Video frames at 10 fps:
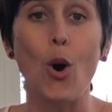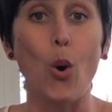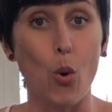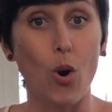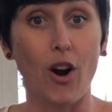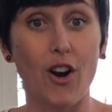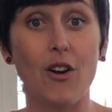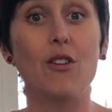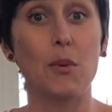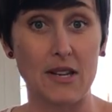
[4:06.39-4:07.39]
Or
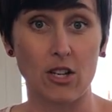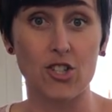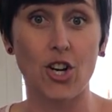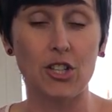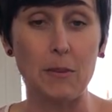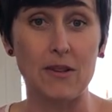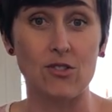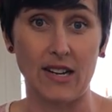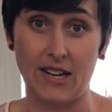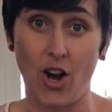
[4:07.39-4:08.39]
when your turnip is
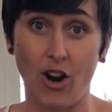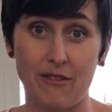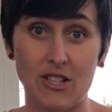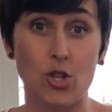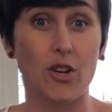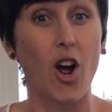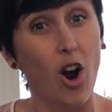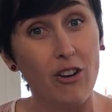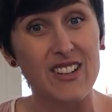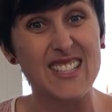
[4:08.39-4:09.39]
ready to harvest, you can
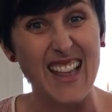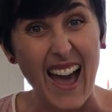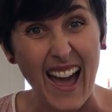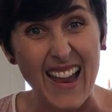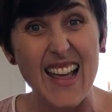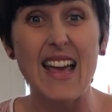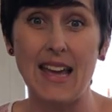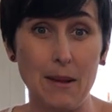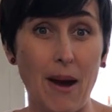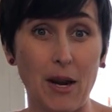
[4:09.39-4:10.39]
harvest that
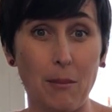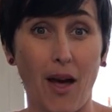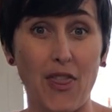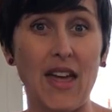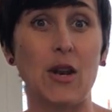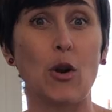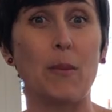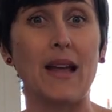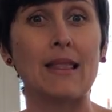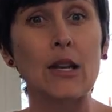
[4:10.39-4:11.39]
in about a month, and it'll
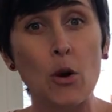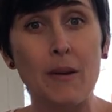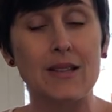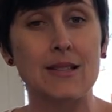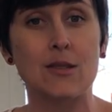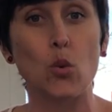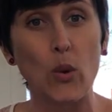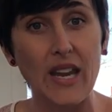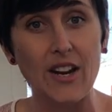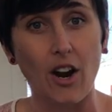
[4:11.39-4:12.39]
be a little bit
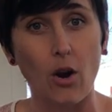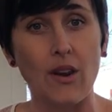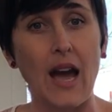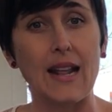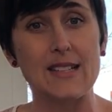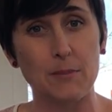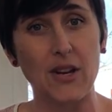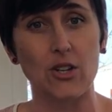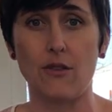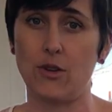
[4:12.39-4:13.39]
sweeter, not as
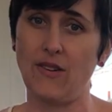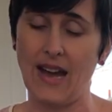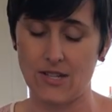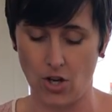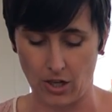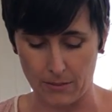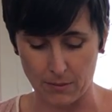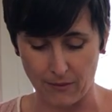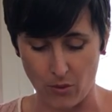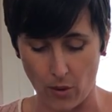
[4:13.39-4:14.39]
bitter if you've had turnips
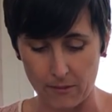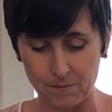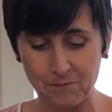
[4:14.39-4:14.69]
before.